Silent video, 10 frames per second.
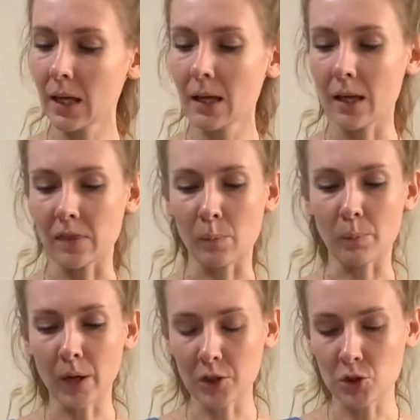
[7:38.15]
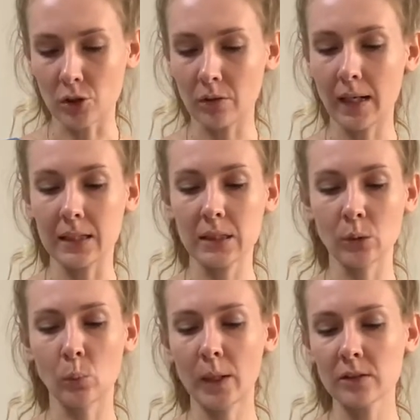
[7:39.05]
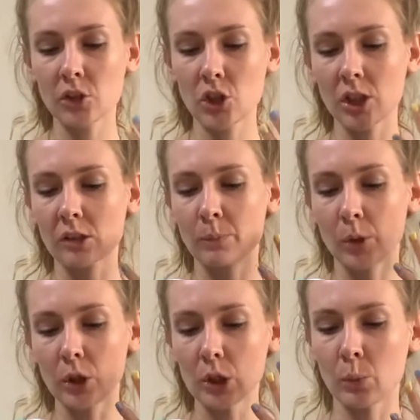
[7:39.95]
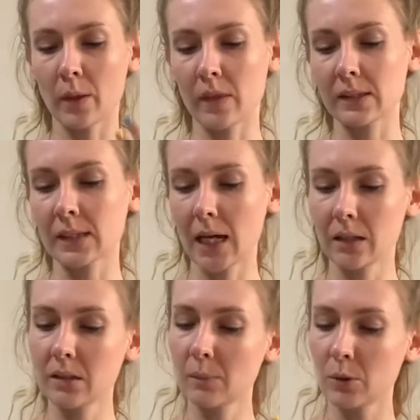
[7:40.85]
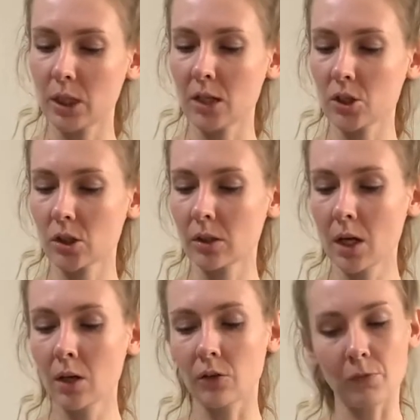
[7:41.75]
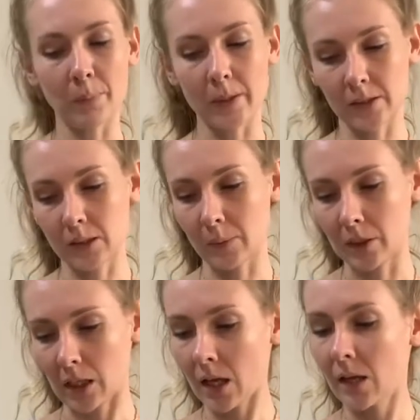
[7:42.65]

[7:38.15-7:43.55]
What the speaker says: and the butcher until one's cheeks burned with the silent imputation of parsimony